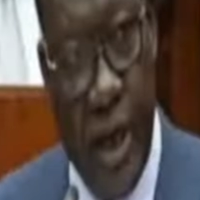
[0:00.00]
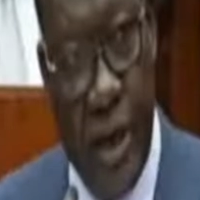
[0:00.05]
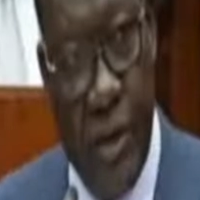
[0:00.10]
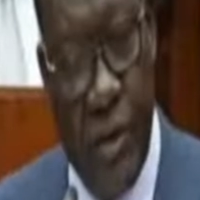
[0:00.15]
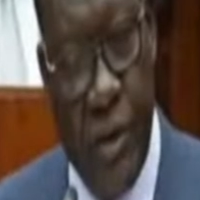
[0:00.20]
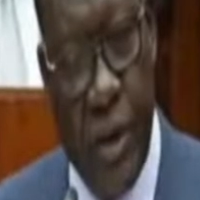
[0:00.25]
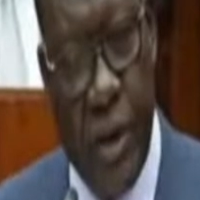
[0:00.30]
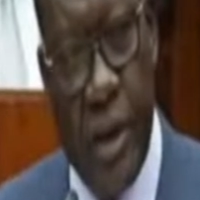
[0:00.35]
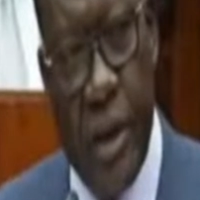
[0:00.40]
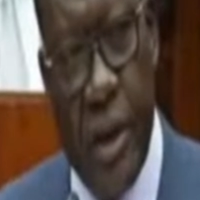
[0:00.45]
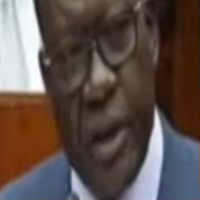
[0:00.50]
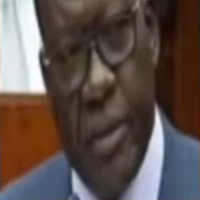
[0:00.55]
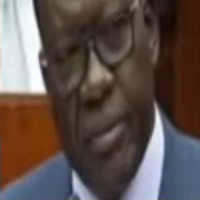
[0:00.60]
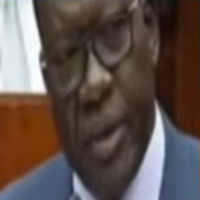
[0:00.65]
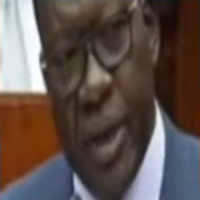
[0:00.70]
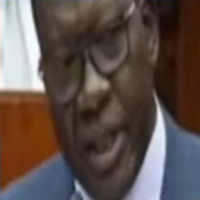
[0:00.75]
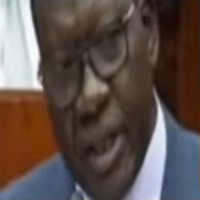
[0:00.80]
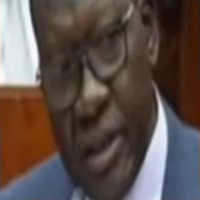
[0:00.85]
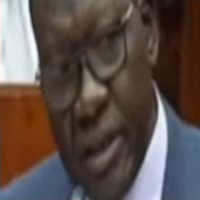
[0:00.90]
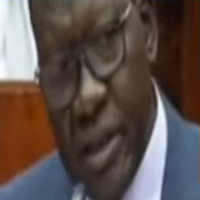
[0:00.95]
the country.
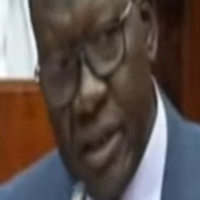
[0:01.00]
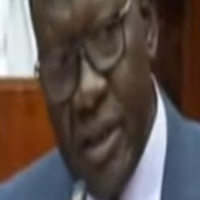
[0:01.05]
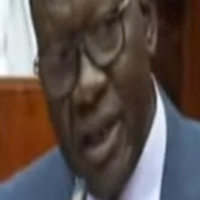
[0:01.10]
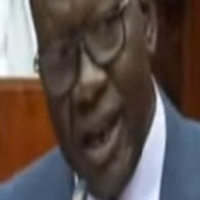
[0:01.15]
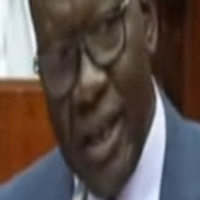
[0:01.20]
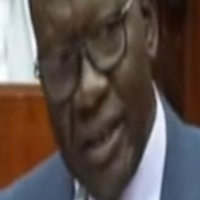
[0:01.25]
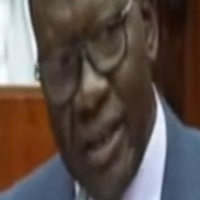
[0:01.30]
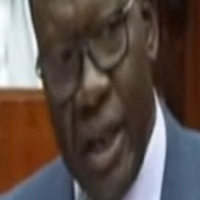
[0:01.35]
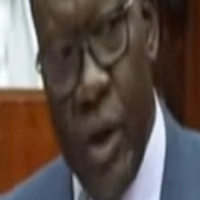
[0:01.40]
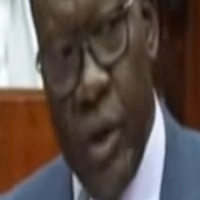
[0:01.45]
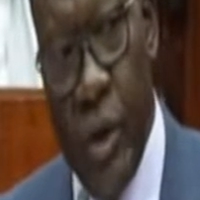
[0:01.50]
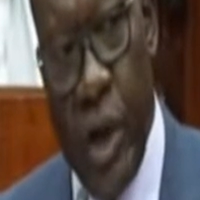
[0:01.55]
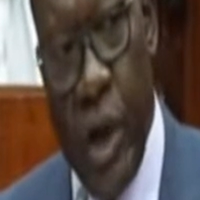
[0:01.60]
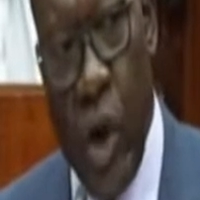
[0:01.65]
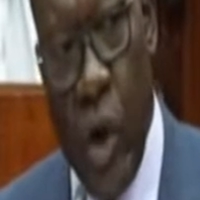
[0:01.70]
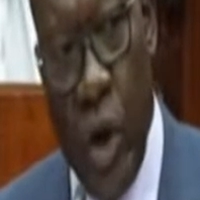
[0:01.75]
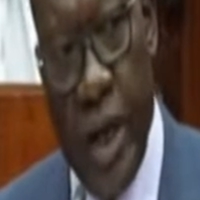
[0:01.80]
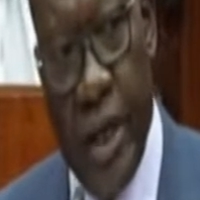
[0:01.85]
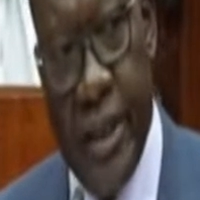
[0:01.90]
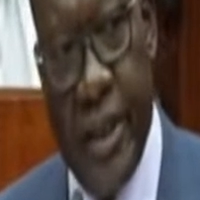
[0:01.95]
But that's slightly on the
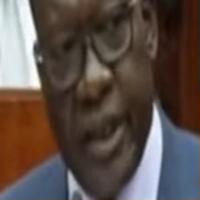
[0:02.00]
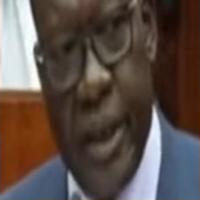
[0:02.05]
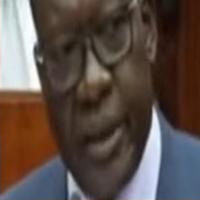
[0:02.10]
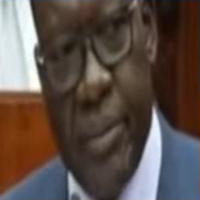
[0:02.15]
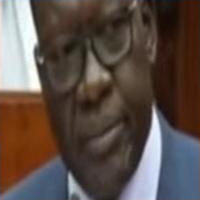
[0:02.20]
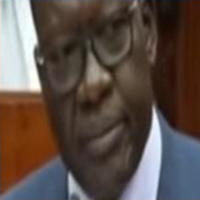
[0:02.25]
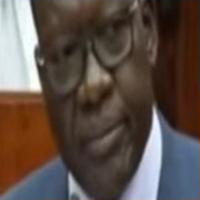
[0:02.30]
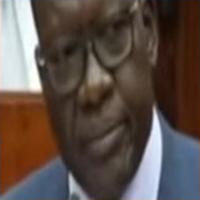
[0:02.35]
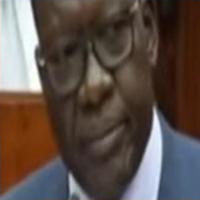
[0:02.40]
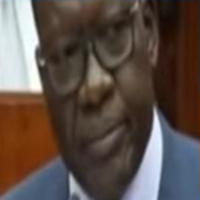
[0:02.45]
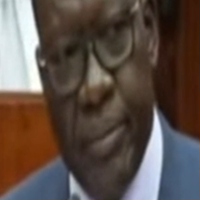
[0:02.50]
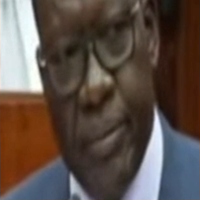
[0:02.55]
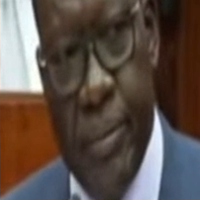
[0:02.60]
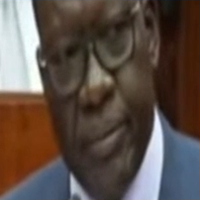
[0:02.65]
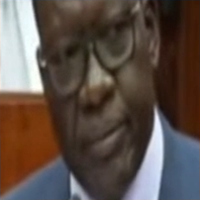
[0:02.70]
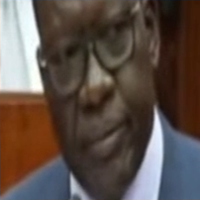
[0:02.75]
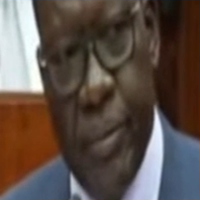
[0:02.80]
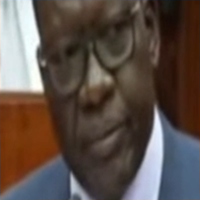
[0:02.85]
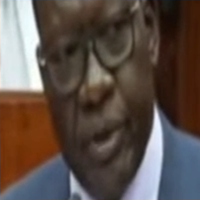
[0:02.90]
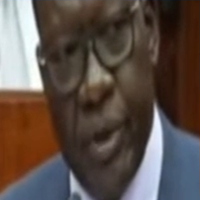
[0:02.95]
longer term.
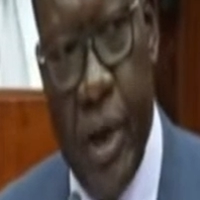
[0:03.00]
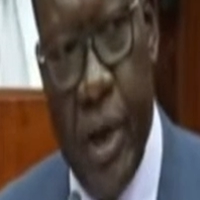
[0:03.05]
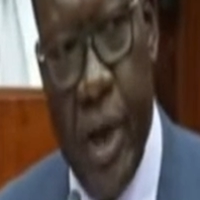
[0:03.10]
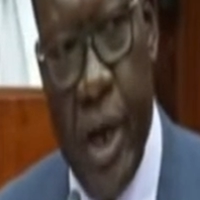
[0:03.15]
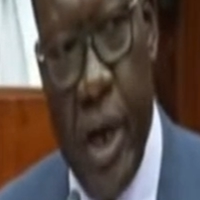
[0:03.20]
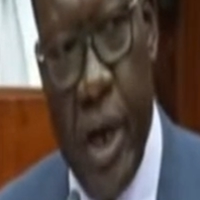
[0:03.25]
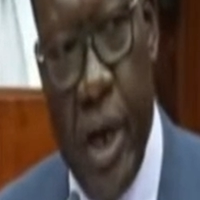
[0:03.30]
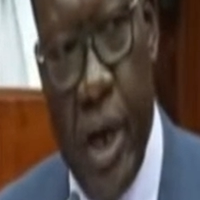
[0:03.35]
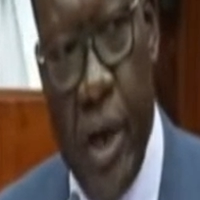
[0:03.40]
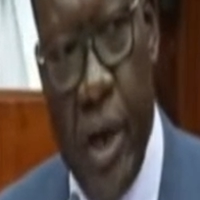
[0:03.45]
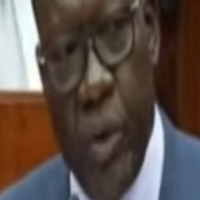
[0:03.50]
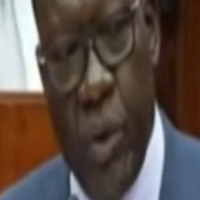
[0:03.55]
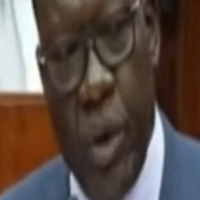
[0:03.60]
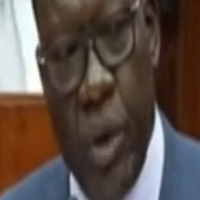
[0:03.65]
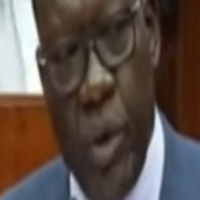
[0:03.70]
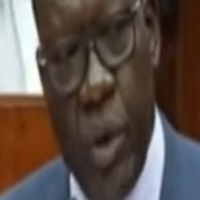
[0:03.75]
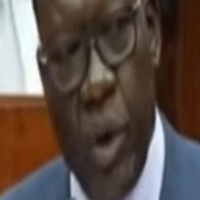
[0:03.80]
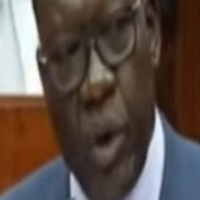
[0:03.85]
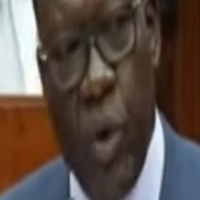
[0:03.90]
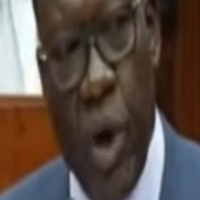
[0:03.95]
Uh,
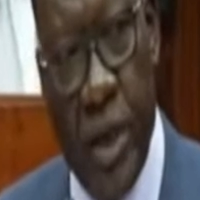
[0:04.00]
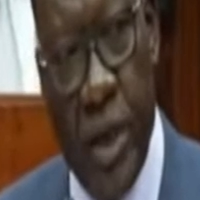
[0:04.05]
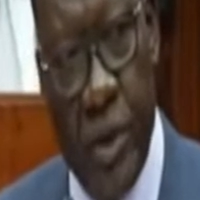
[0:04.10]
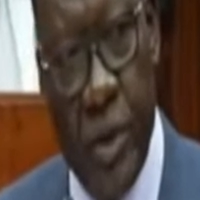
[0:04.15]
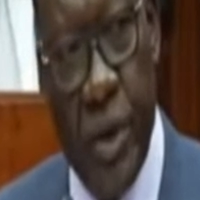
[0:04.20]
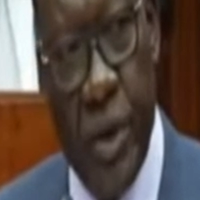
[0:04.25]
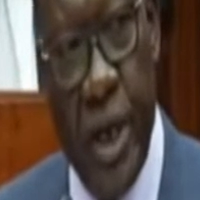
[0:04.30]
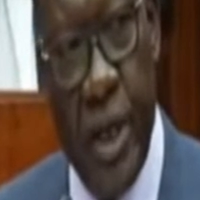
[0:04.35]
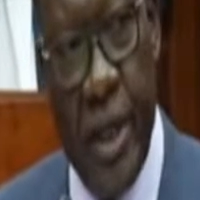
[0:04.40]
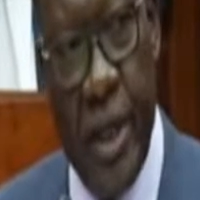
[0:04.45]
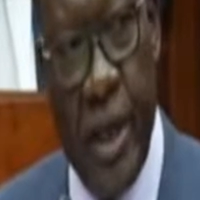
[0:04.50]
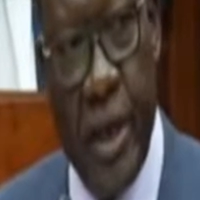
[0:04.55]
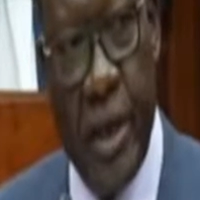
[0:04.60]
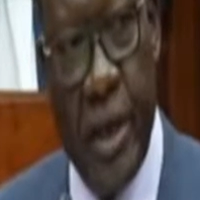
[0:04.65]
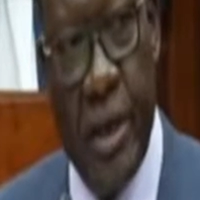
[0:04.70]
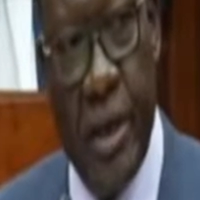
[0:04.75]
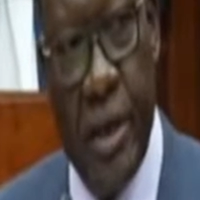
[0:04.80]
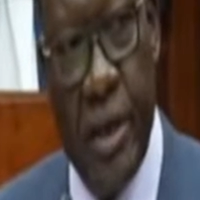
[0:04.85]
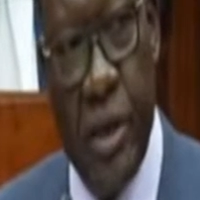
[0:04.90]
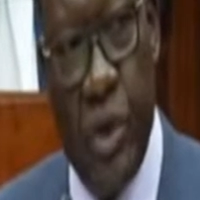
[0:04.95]
we will work
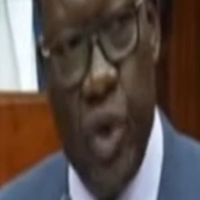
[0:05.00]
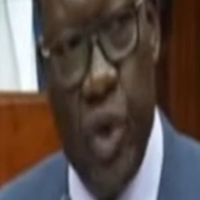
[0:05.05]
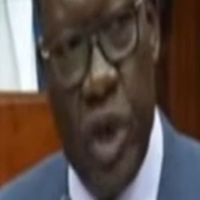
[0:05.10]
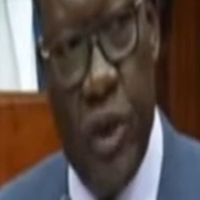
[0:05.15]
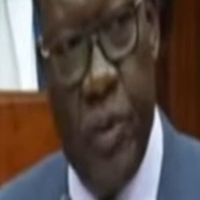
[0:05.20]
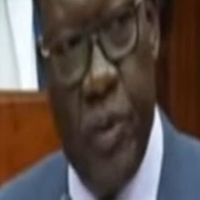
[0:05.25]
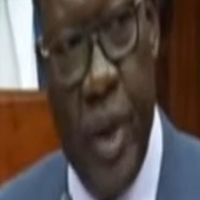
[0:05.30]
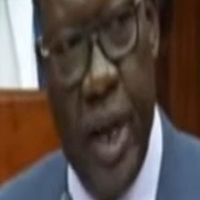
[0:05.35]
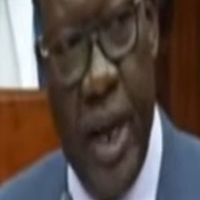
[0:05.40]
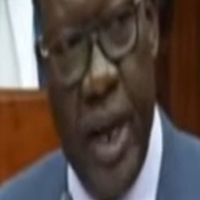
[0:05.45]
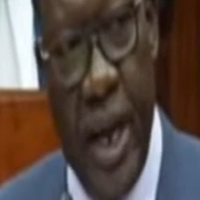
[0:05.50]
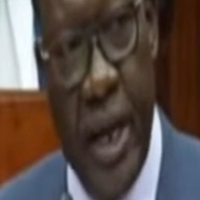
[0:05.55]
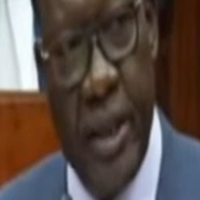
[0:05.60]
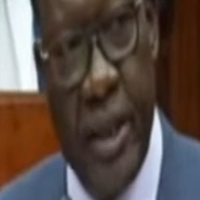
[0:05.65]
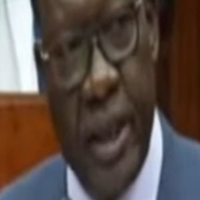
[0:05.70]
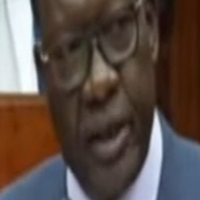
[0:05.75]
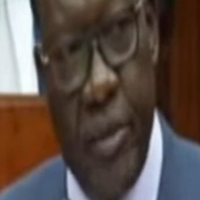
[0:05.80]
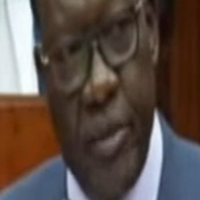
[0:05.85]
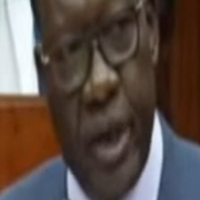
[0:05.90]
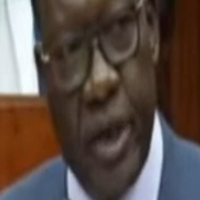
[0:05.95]
together to
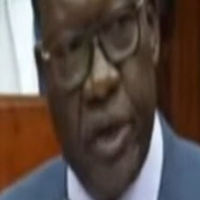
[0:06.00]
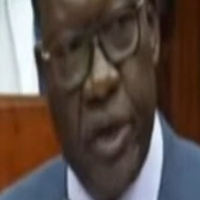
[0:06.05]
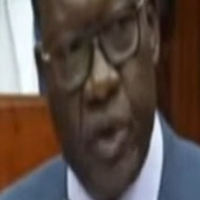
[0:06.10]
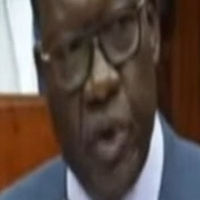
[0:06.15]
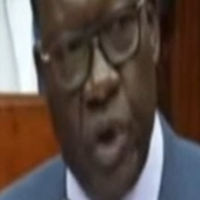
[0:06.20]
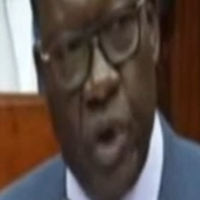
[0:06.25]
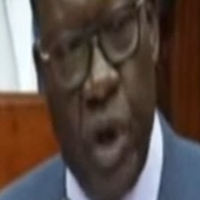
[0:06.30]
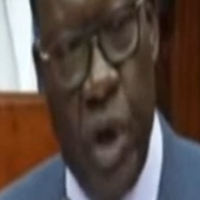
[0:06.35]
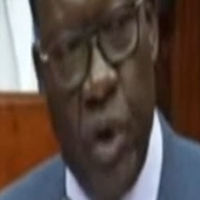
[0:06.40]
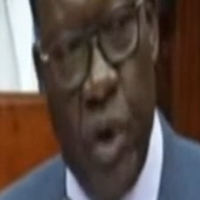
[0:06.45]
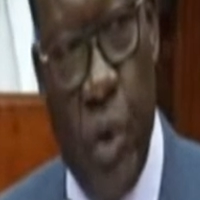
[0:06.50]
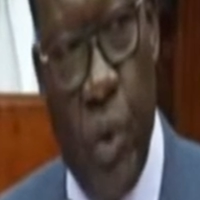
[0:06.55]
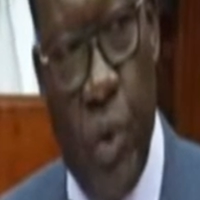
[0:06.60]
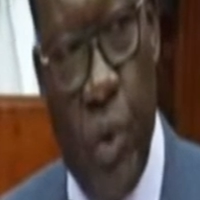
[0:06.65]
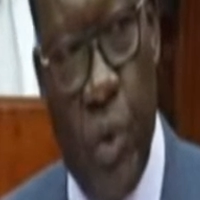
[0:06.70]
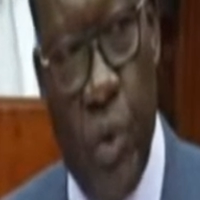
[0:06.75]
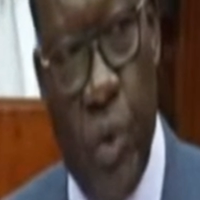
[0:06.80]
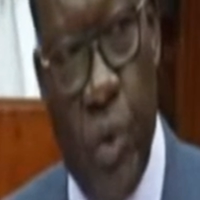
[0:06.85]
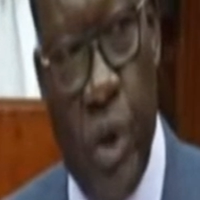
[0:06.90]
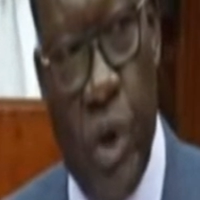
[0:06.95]
expedite and make sure
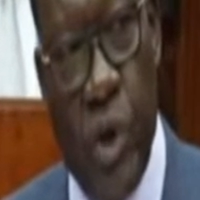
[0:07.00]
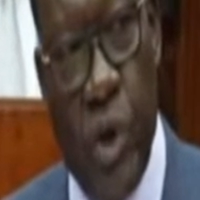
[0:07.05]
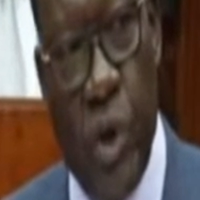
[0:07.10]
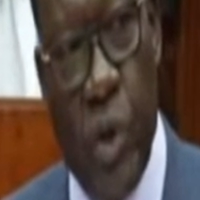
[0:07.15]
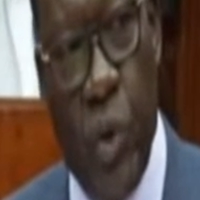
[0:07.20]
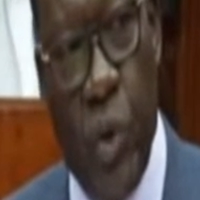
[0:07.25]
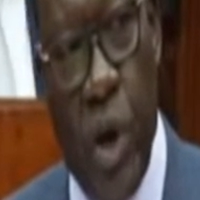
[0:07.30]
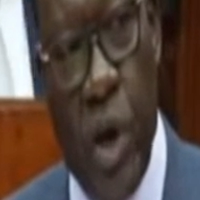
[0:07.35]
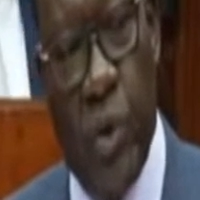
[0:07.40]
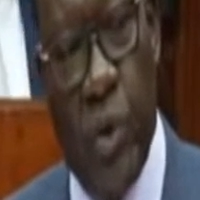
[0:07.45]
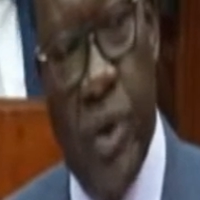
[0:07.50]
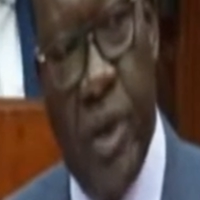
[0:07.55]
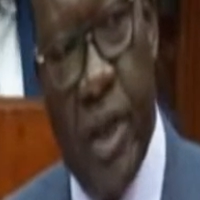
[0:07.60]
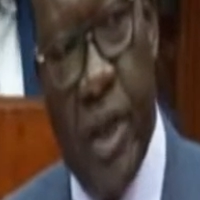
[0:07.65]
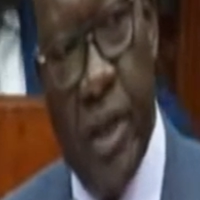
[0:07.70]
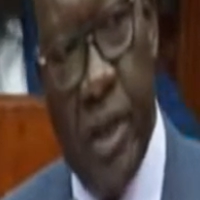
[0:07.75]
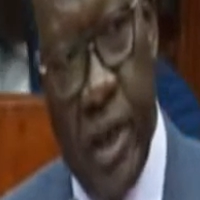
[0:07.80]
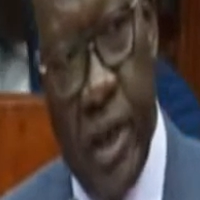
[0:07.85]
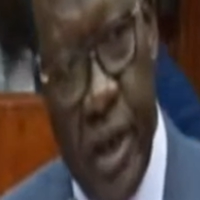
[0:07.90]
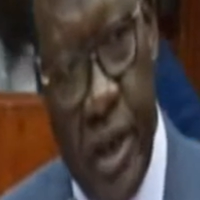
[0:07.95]
we don't work with
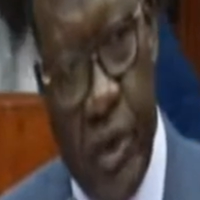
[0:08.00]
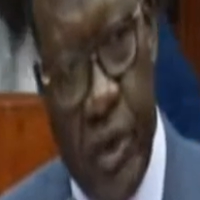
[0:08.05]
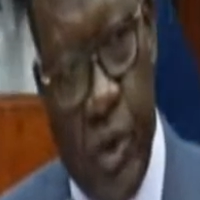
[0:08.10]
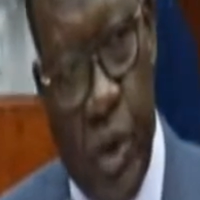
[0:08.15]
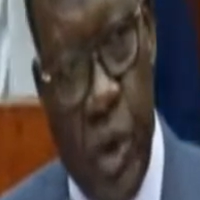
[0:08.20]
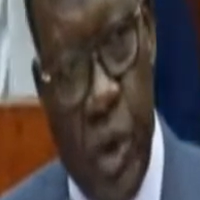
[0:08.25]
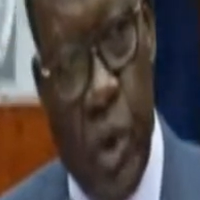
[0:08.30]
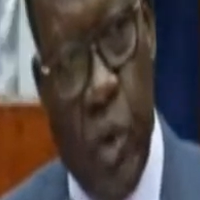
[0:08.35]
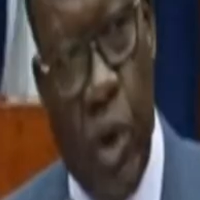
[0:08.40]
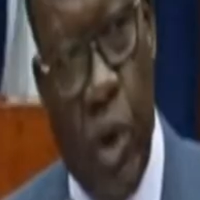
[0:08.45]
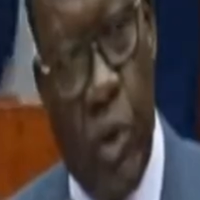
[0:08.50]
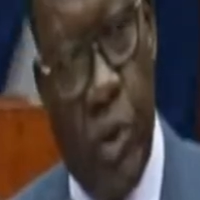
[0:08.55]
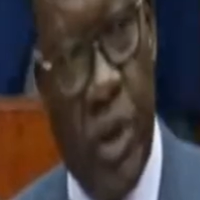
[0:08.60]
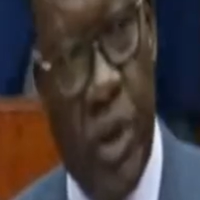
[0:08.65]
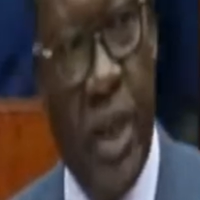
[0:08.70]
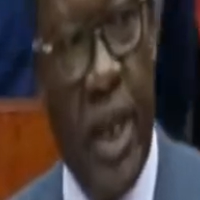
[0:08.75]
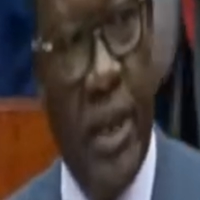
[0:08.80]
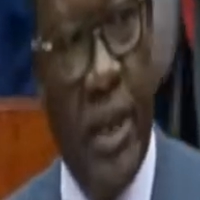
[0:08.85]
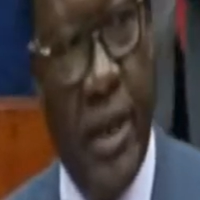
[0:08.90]
30 days, we don't work with